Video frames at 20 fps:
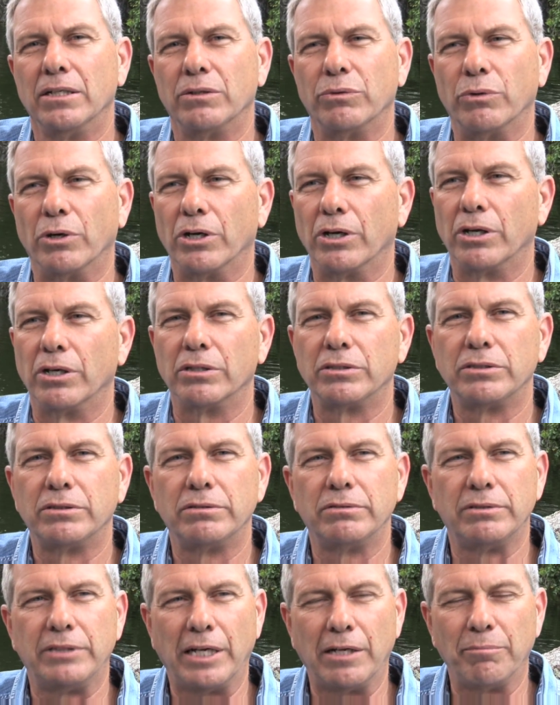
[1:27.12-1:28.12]
where
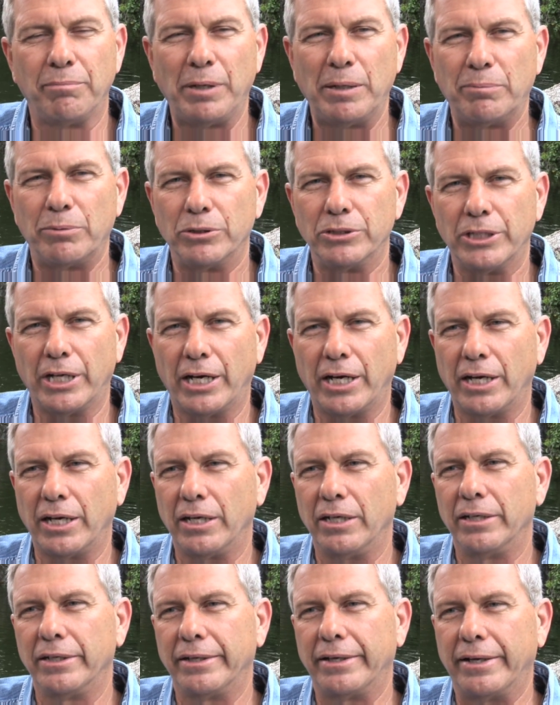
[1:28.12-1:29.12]
10 people
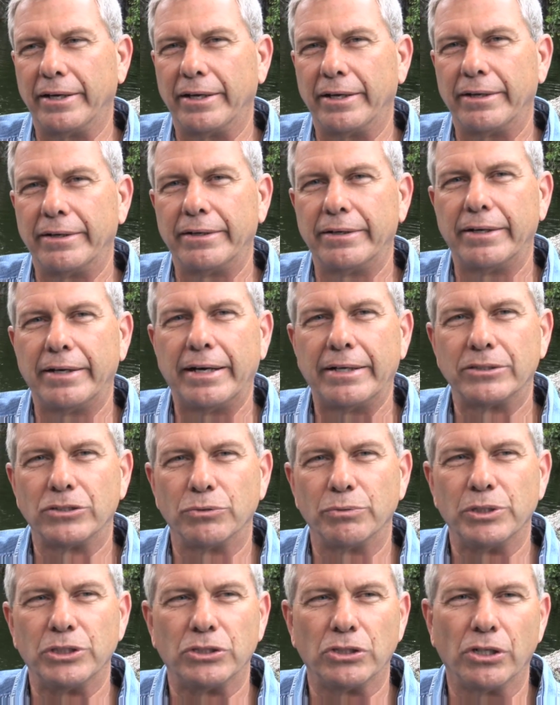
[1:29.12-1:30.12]
died, and as a
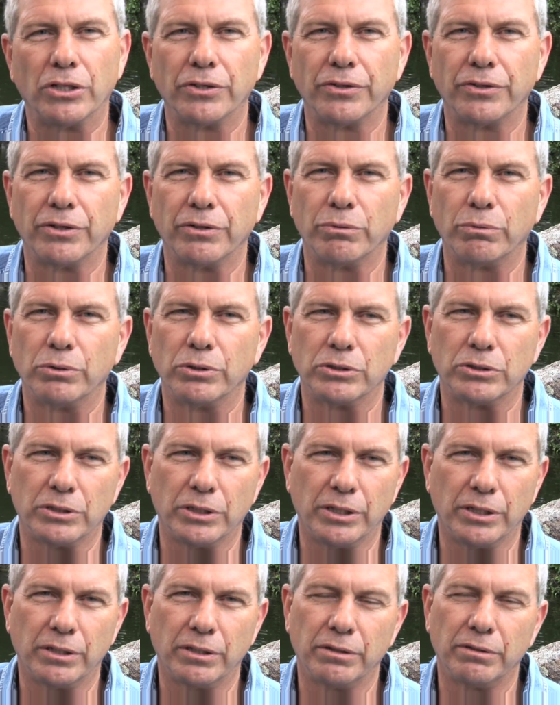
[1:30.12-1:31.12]
result, there was
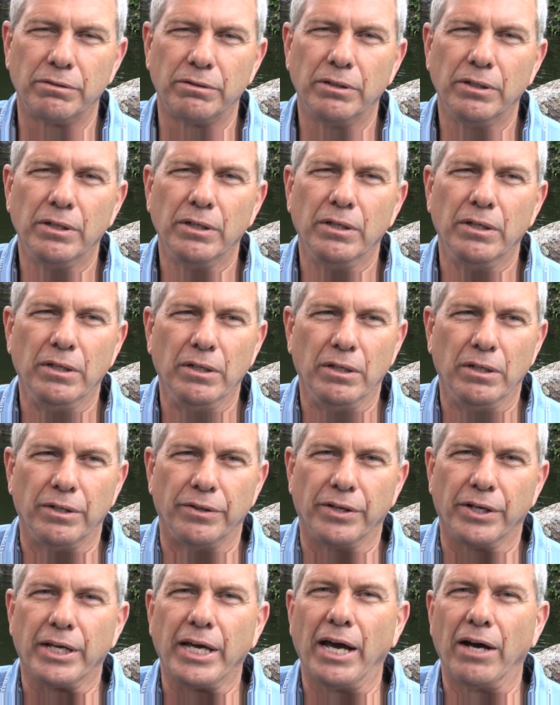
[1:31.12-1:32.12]

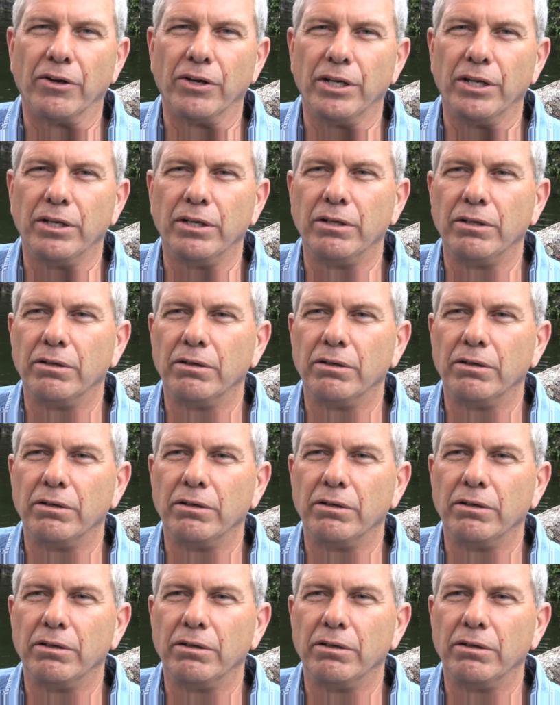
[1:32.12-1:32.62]
the county